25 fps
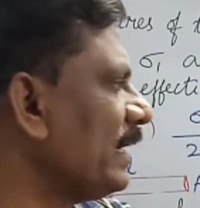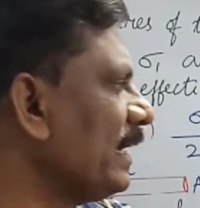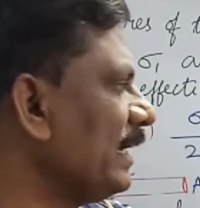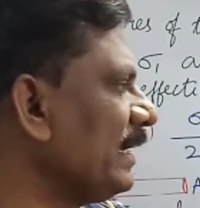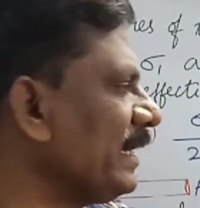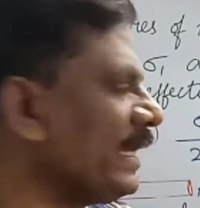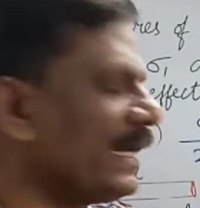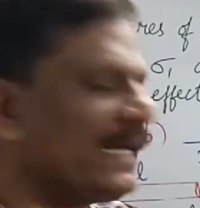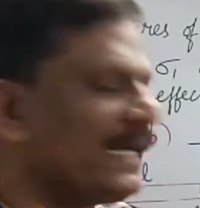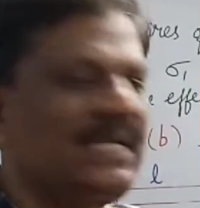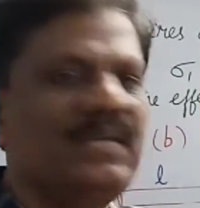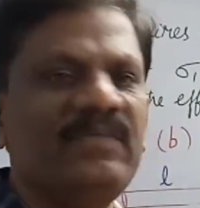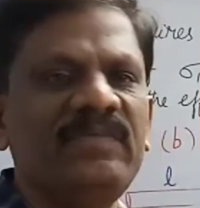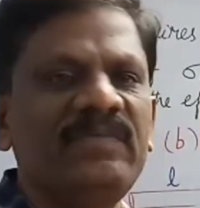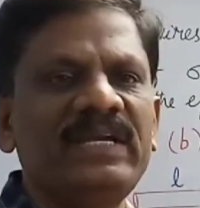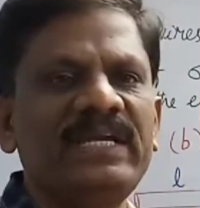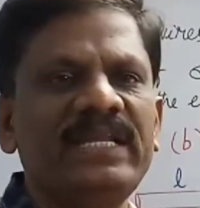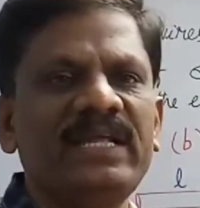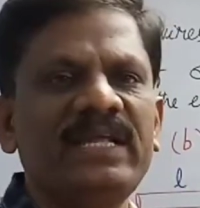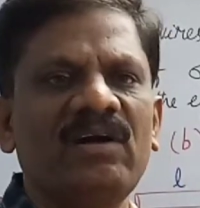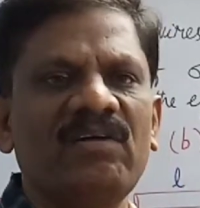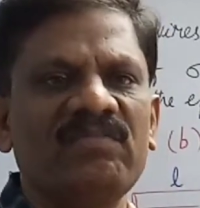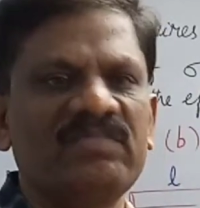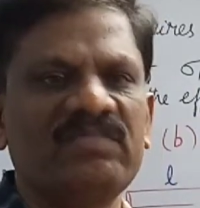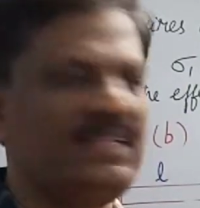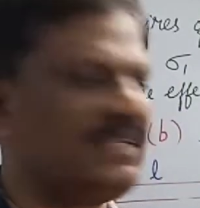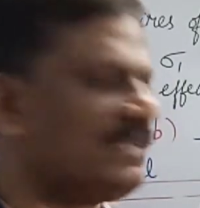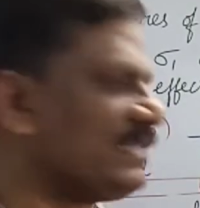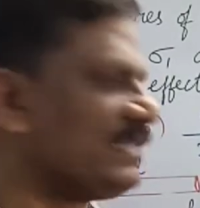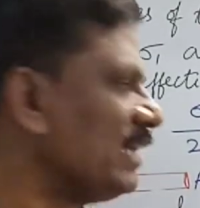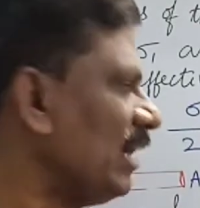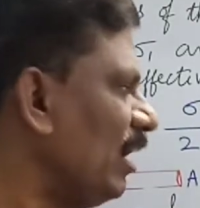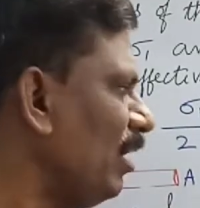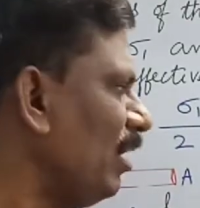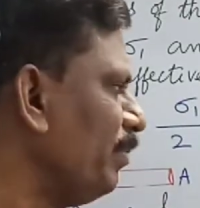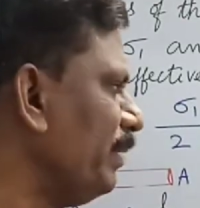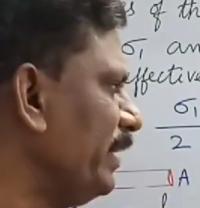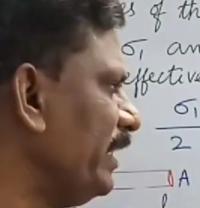conductivity of this
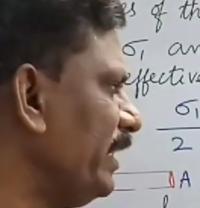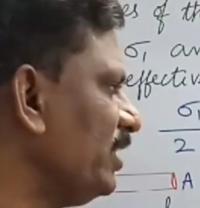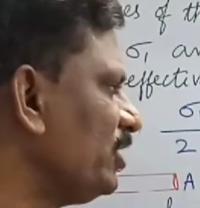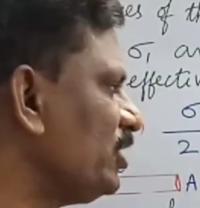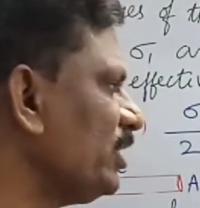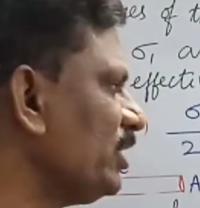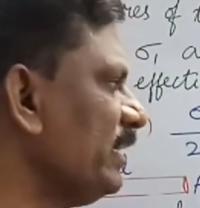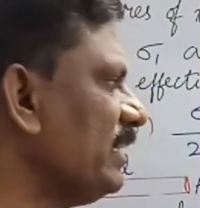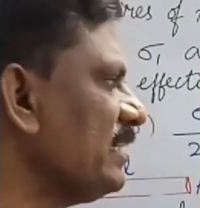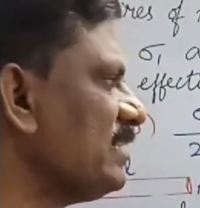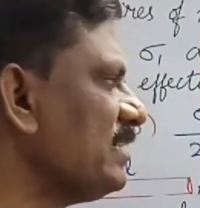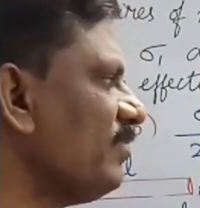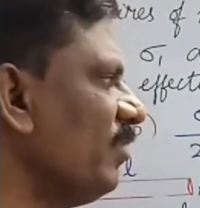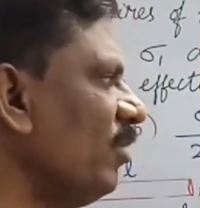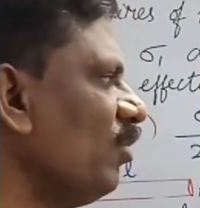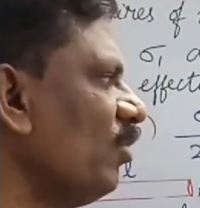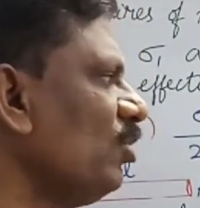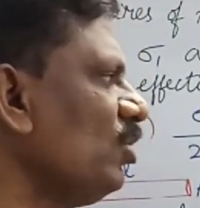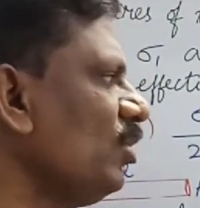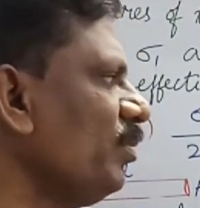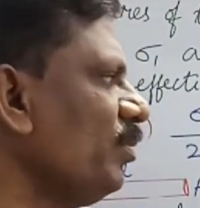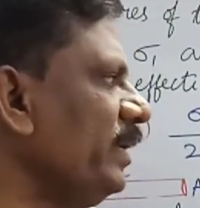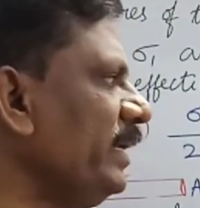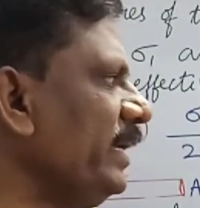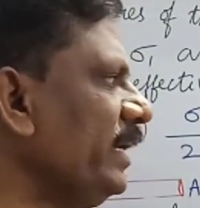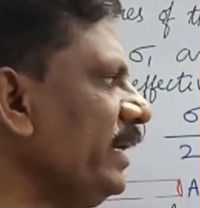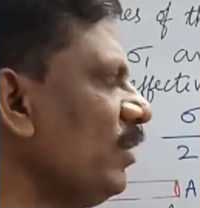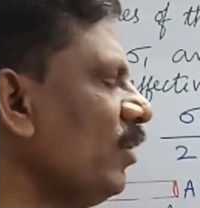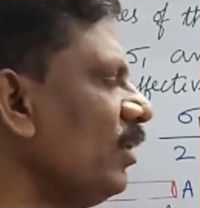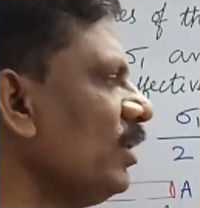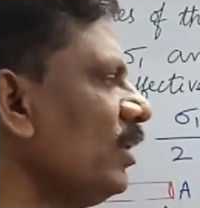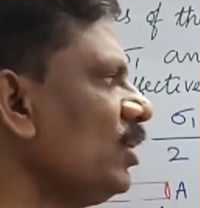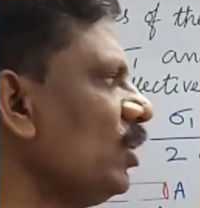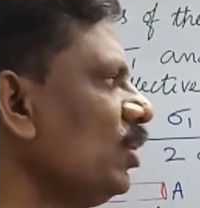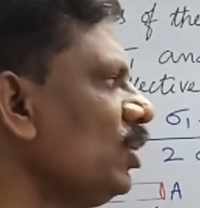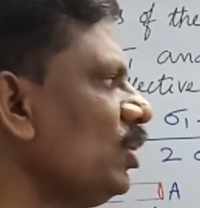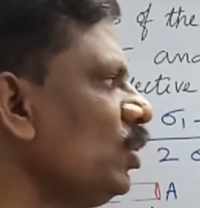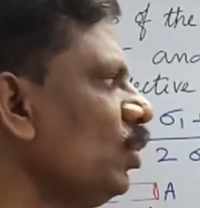combination is found to be equal
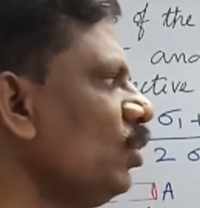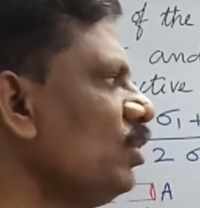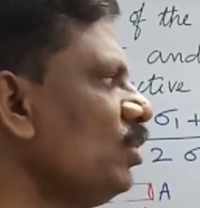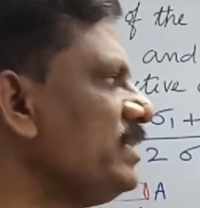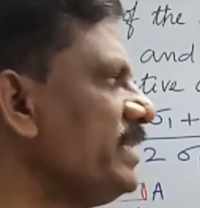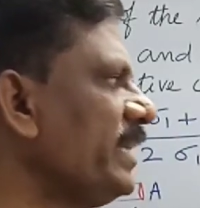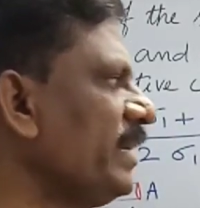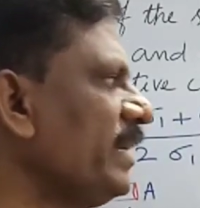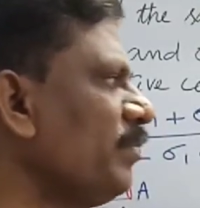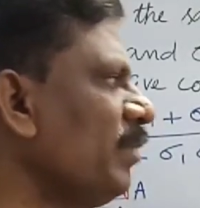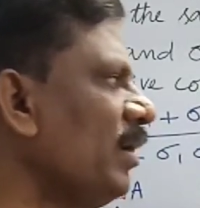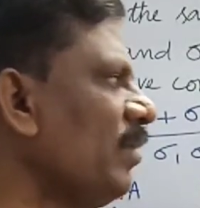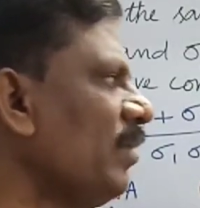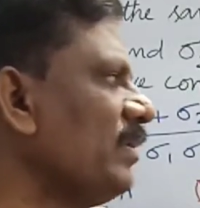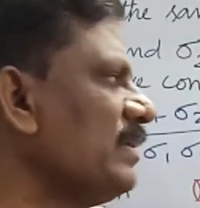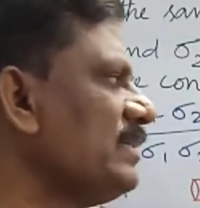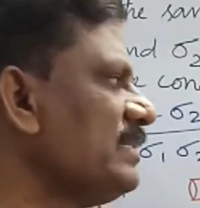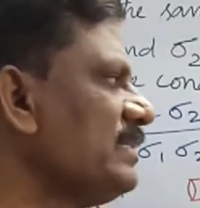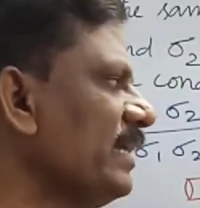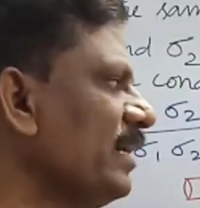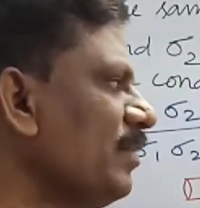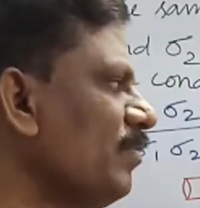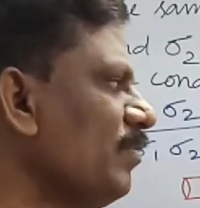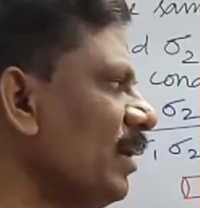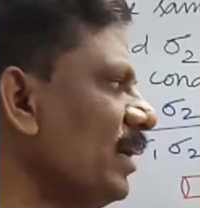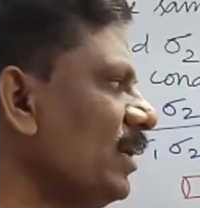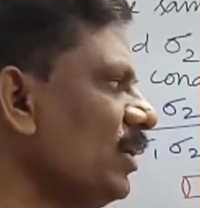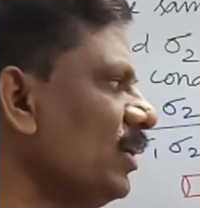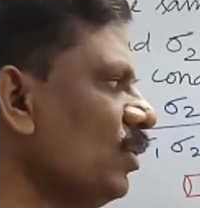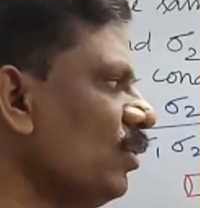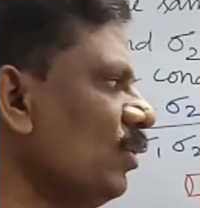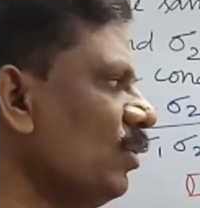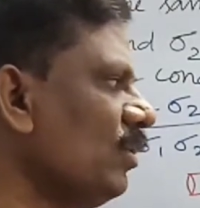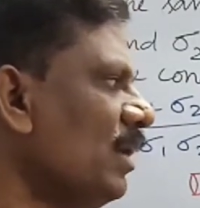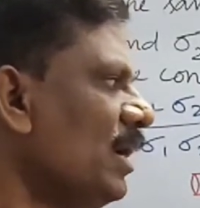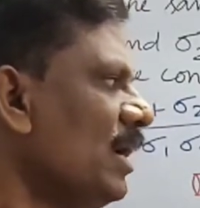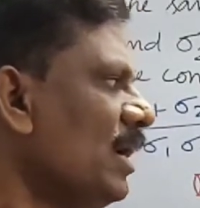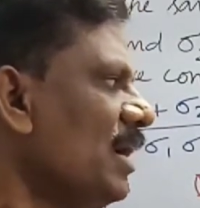to two sigma one sigma
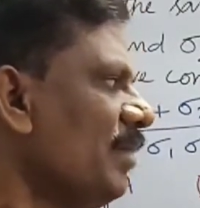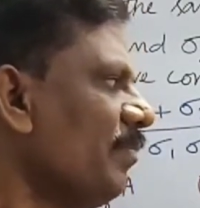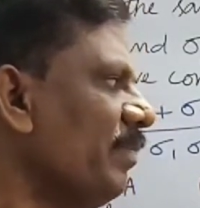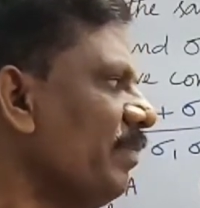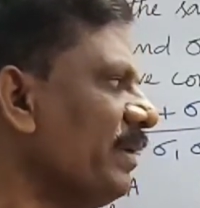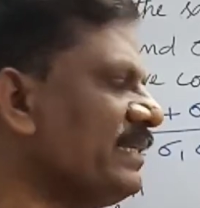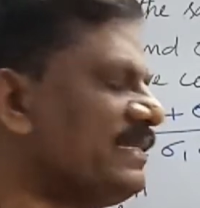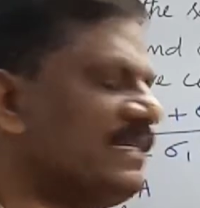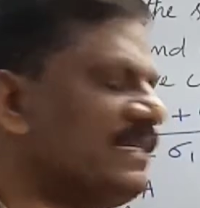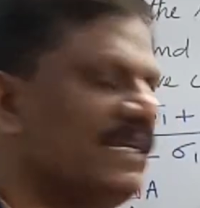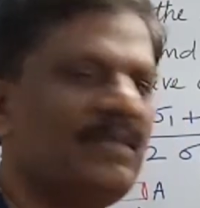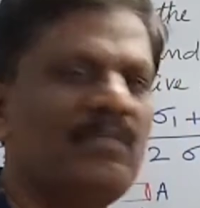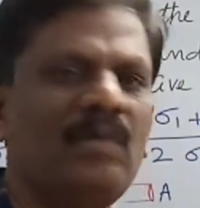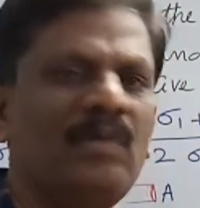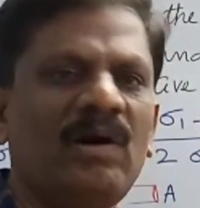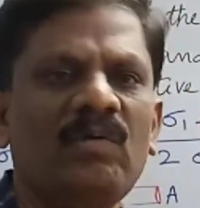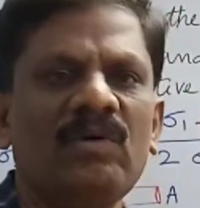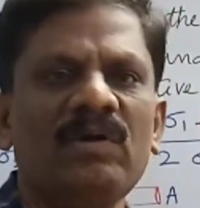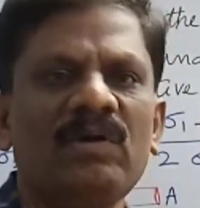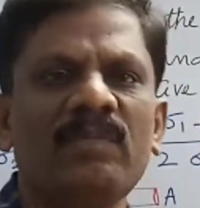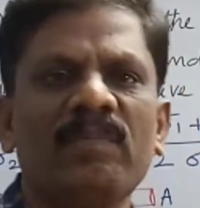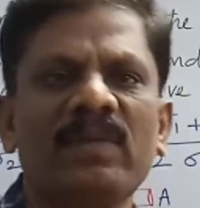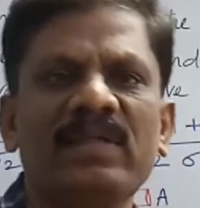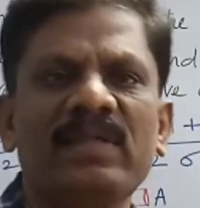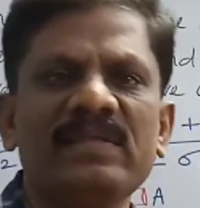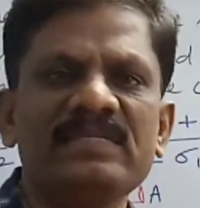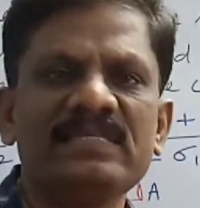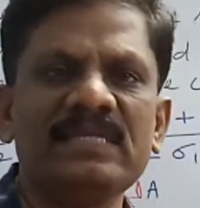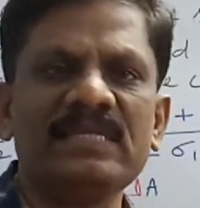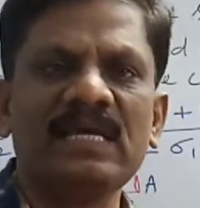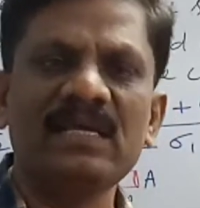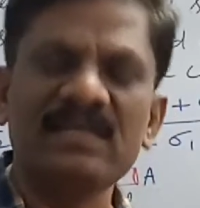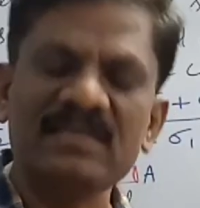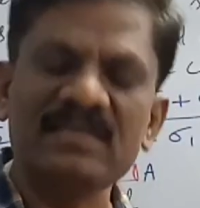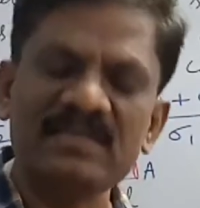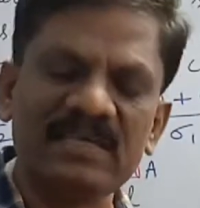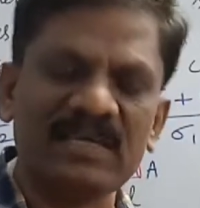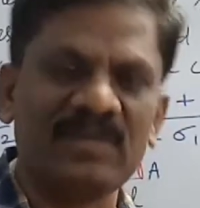two by sigma one plus uh,
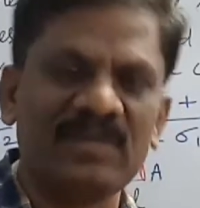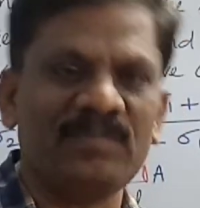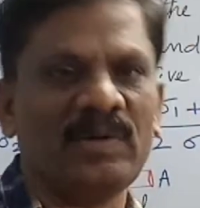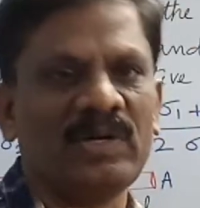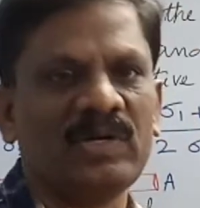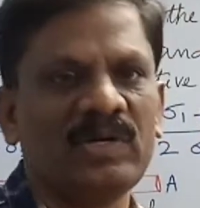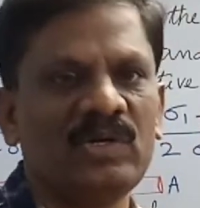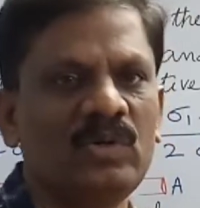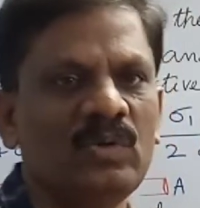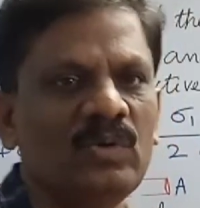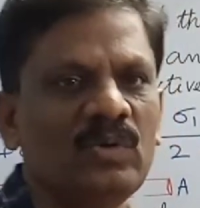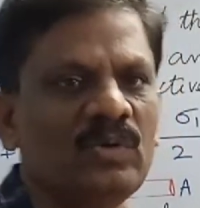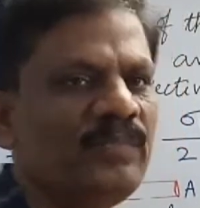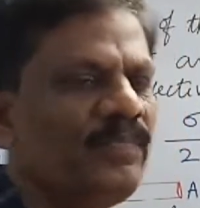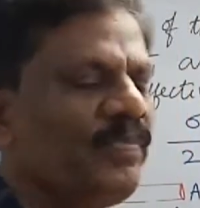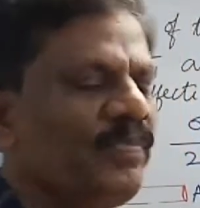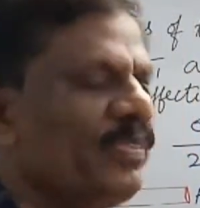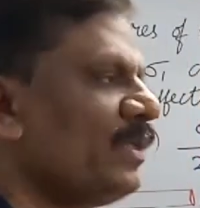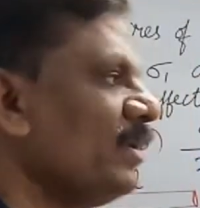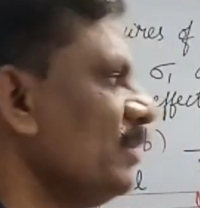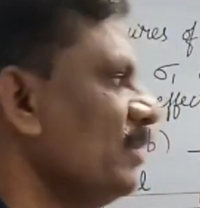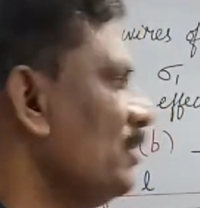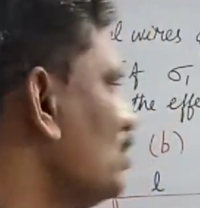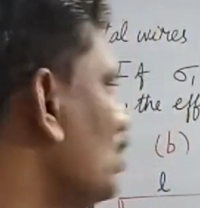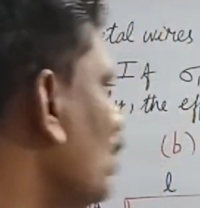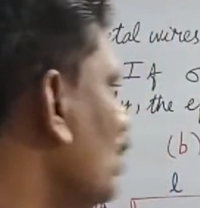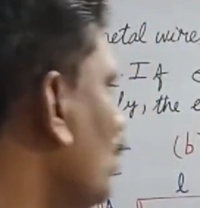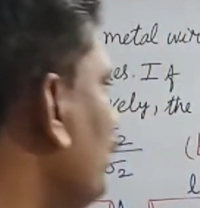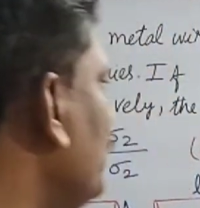sigma two. So